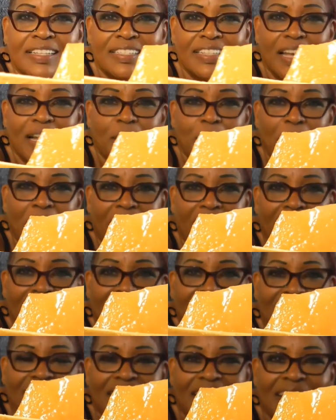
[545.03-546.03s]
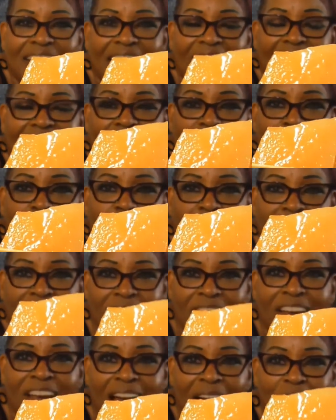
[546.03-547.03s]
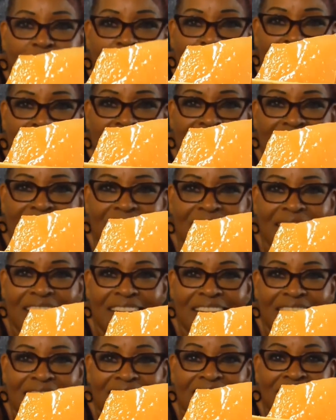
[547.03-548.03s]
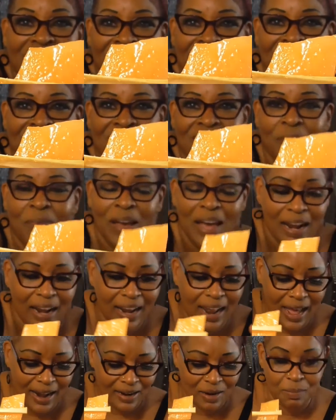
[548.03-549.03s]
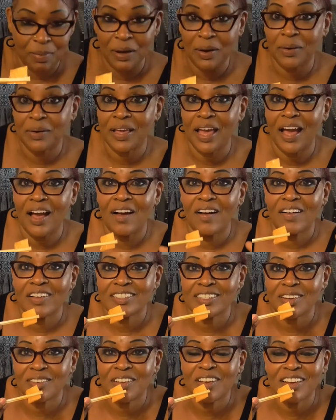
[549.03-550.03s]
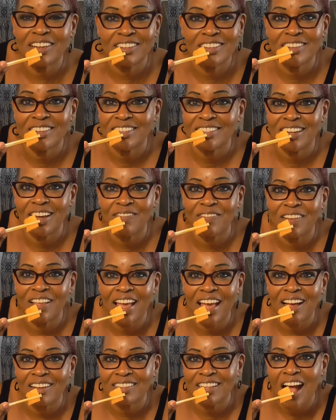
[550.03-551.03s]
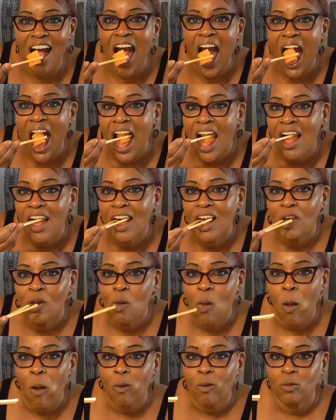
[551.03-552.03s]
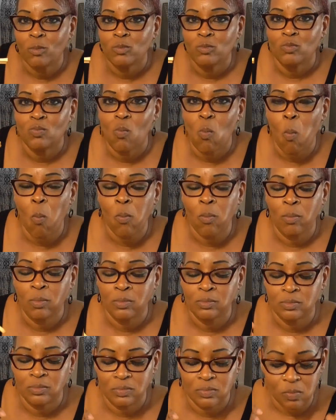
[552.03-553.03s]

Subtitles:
Take a bite of the candle. Here, you can have a piece. Mm-hmm. We got a lot in the bowl, y'all. So you could definitely have some.